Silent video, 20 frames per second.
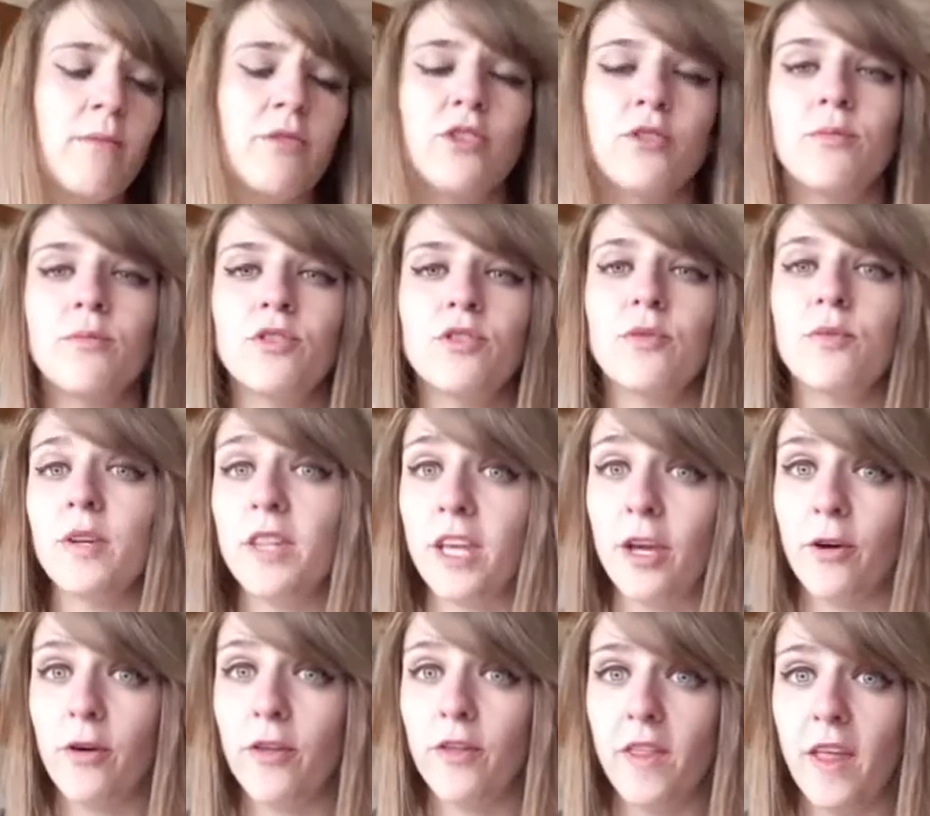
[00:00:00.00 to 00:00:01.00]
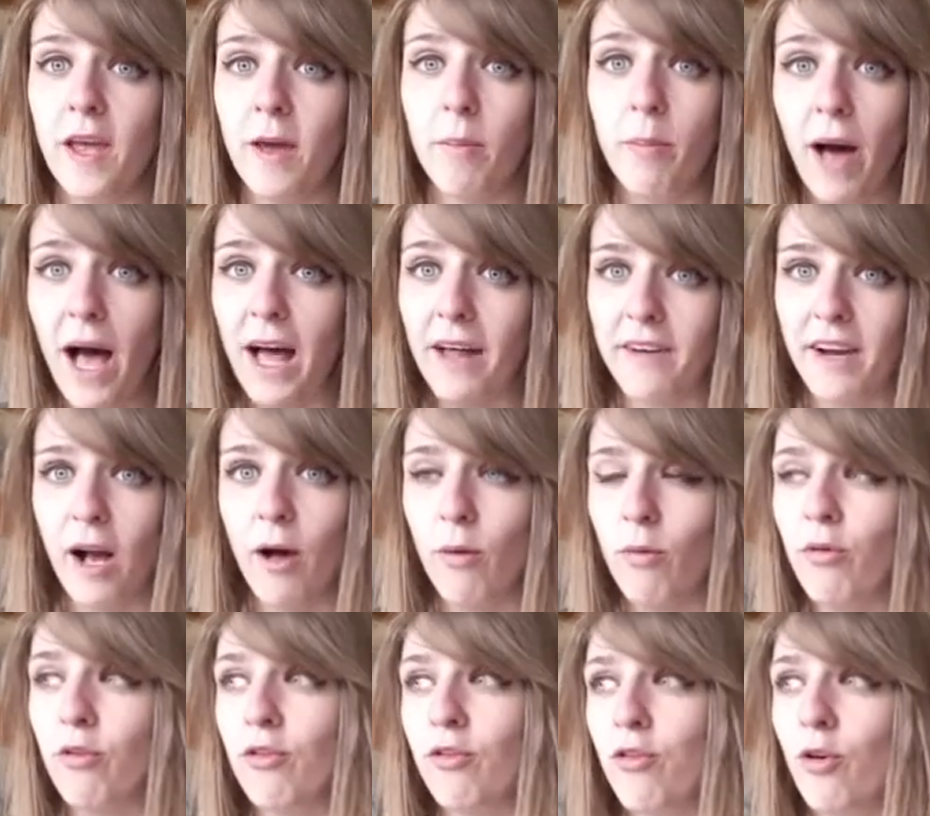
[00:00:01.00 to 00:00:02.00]
jumps are really good. They pad
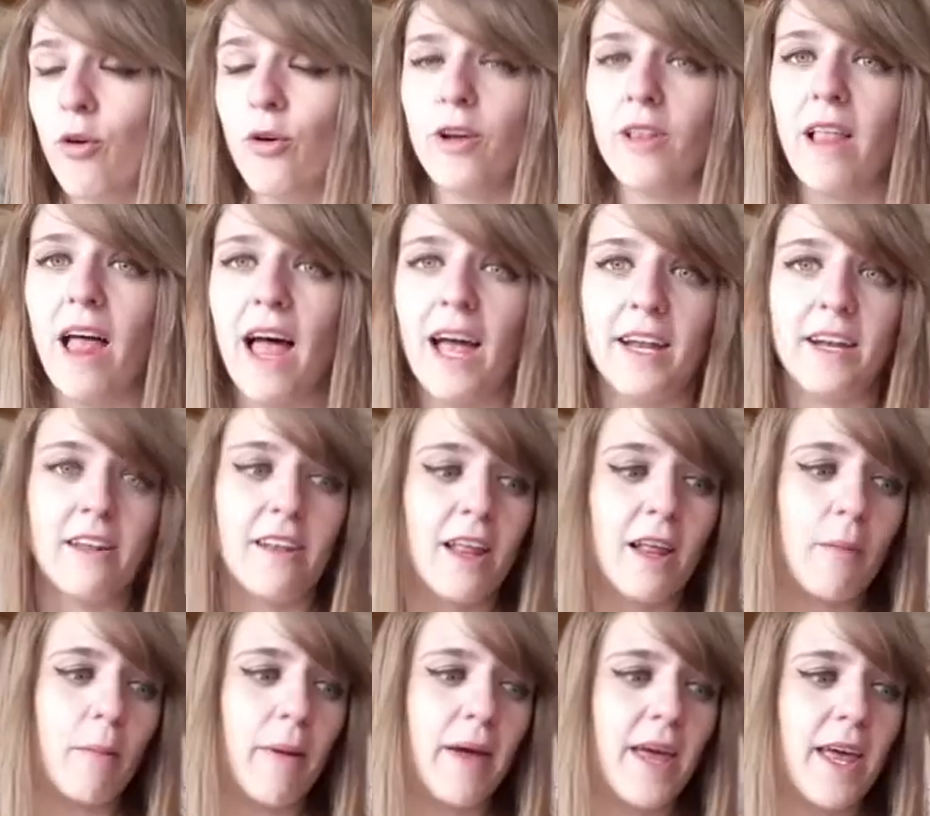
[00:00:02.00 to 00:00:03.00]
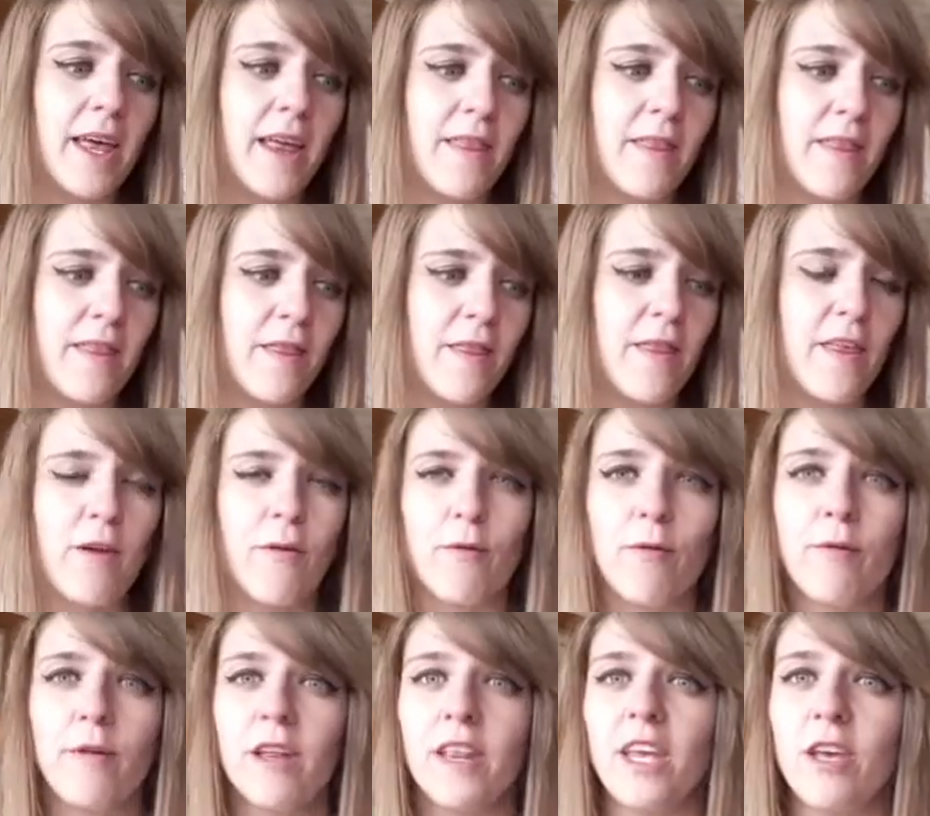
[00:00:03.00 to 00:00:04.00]
out the storyline a little bit and they're
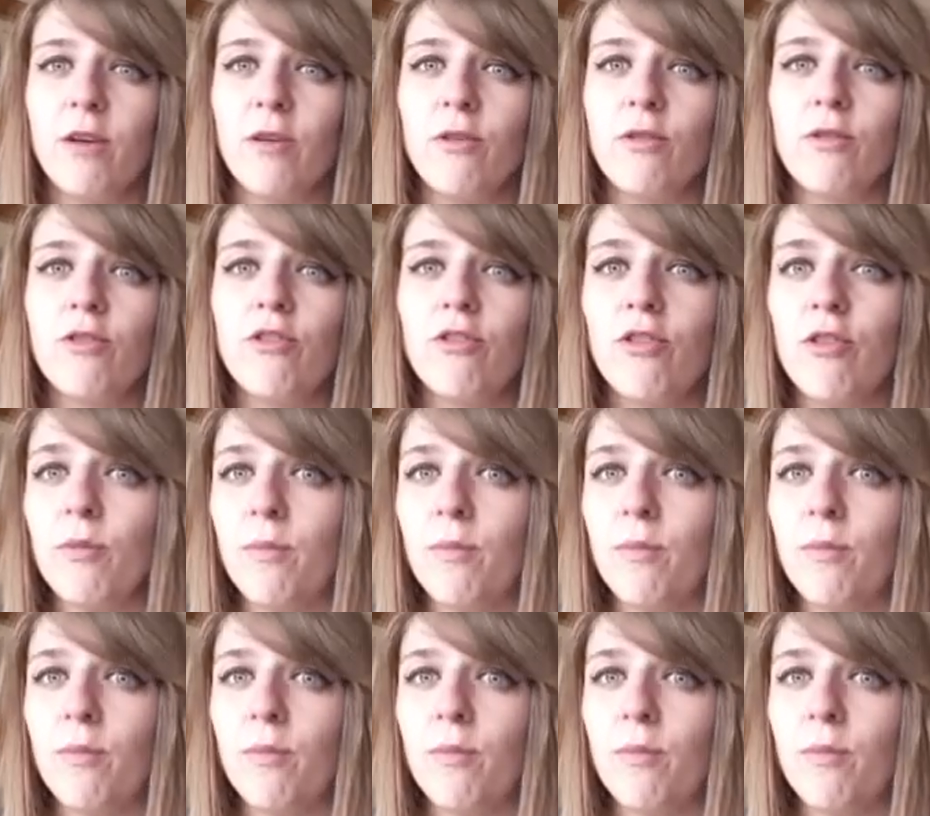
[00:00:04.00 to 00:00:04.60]
really used to